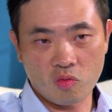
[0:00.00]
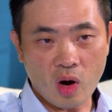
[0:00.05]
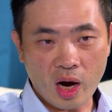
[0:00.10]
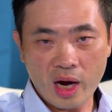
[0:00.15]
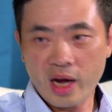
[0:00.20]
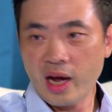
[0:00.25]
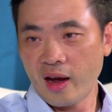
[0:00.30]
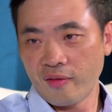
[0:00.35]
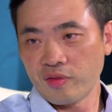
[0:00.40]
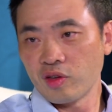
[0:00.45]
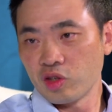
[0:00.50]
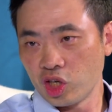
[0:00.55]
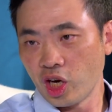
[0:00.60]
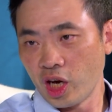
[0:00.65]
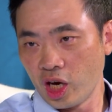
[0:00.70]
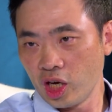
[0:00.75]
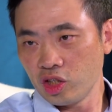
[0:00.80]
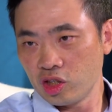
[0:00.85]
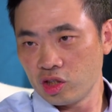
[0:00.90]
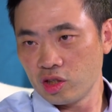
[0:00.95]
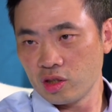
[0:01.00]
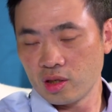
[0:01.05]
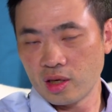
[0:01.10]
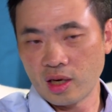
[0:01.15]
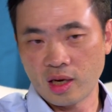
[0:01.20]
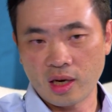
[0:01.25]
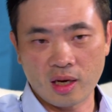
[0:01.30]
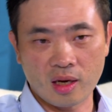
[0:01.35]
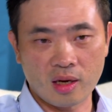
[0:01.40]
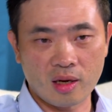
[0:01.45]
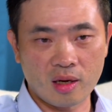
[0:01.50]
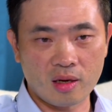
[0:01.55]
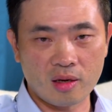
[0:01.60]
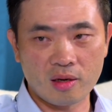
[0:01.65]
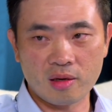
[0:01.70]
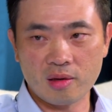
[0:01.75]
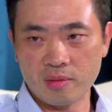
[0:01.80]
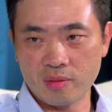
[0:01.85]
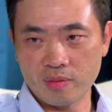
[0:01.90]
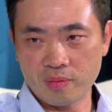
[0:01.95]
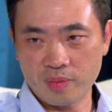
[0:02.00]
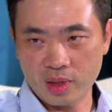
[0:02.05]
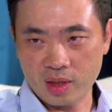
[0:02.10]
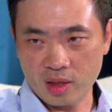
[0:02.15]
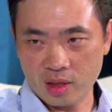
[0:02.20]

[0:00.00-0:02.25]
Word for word: why I have to change. Uh, motivation, basically.